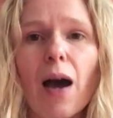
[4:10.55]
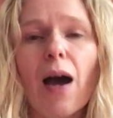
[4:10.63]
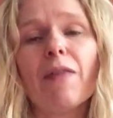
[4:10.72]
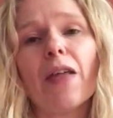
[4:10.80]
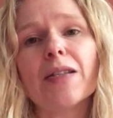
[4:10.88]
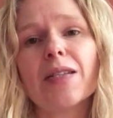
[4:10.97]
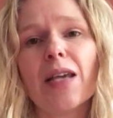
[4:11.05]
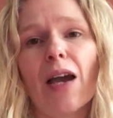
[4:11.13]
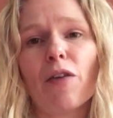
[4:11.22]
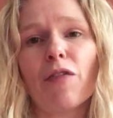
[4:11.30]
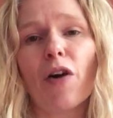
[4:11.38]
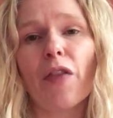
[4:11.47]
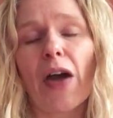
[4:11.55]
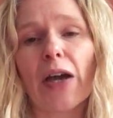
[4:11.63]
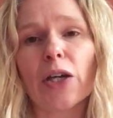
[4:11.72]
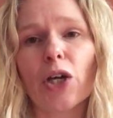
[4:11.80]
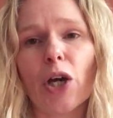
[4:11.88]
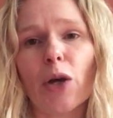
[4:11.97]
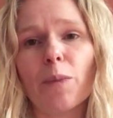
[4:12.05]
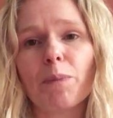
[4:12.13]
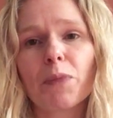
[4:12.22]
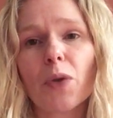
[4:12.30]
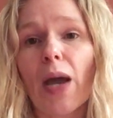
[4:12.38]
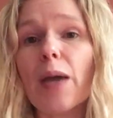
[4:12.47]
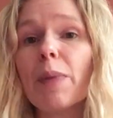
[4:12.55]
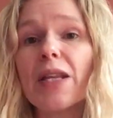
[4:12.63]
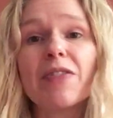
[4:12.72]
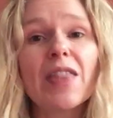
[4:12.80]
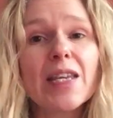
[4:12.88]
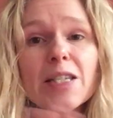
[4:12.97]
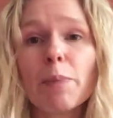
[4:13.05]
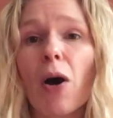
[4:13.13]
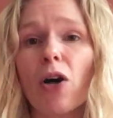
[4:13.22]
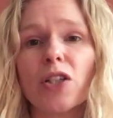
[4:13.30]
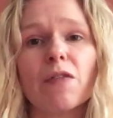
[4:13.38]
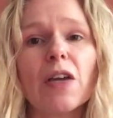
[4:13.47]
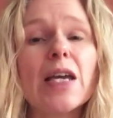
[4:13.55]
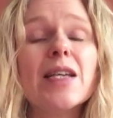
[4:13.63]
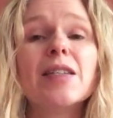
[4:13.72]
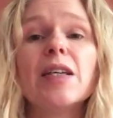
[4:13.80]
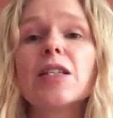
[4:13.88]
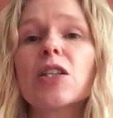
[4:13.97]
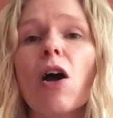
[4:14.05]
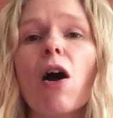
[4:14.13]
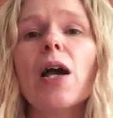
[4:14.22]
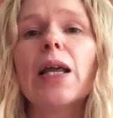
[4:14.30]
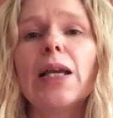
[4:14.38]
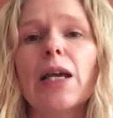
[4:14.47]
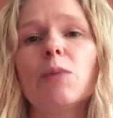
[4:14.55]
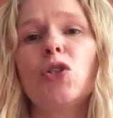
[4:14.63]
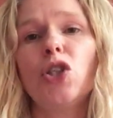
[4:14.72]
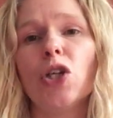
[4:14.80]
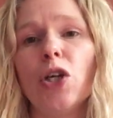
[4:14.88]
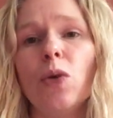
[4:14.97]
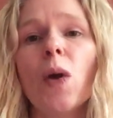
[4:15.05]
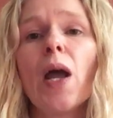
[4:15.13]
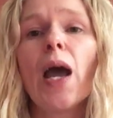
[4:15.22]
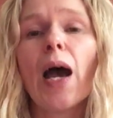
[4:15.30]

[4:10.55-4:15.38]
and then see how far that can go. Okay, but this part of it is entirely up to you,